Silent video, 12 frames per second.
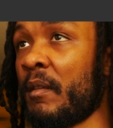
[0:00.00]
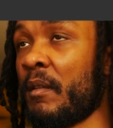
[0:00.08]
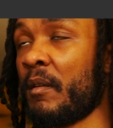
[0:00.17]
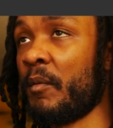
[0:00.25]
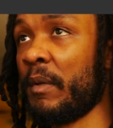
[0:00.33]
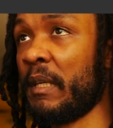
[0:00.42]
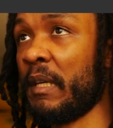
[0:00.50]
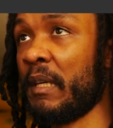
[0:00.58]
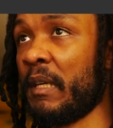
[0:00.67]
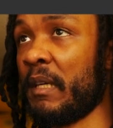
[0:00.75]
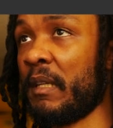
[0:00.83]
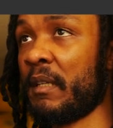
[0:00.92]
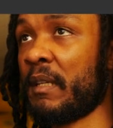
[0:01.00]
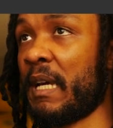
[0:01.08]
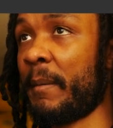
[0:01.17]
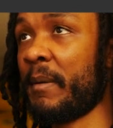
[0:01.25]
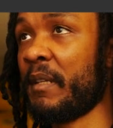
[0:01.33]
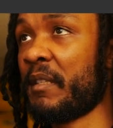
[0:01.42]
We can
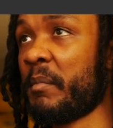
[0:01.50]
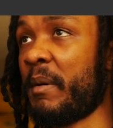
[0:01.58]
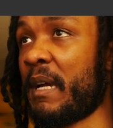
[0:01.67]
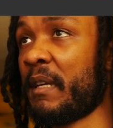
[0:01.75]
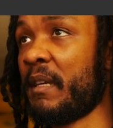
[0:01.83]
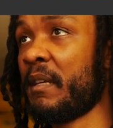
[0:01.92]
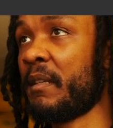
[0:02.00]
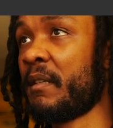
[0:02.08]
copy this pocket,